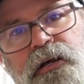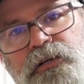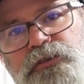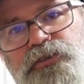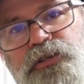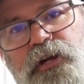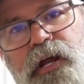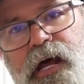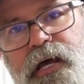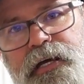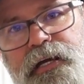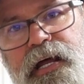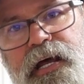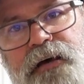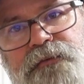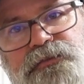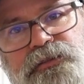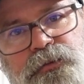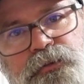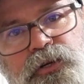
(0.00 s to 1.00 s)
so that I could
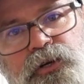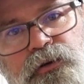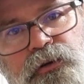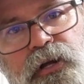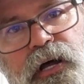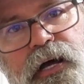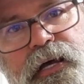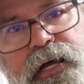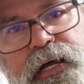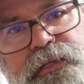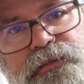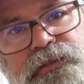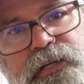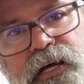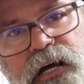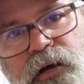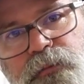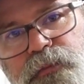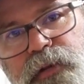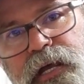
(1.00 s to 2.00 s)
have some new luggage to
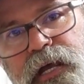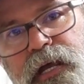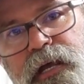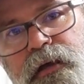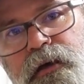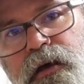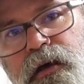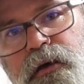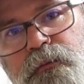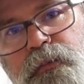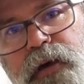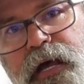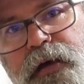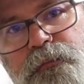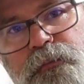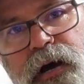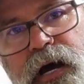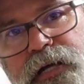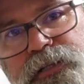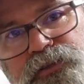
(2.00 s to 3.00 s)
help me make
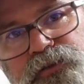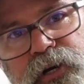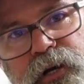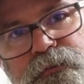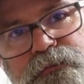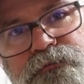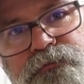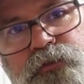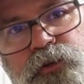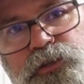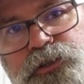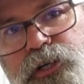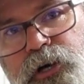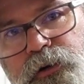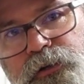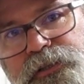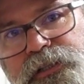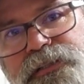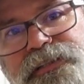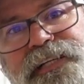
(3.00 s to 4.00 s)
my trip for
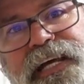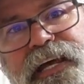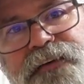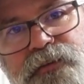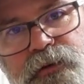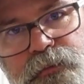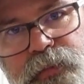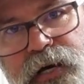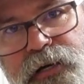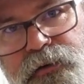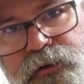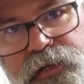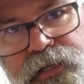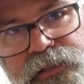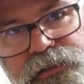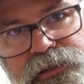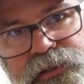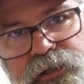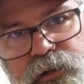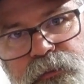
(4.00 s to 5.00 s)
Sturgis even better
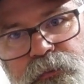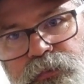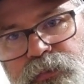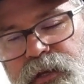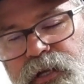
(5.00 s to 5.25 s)
this year.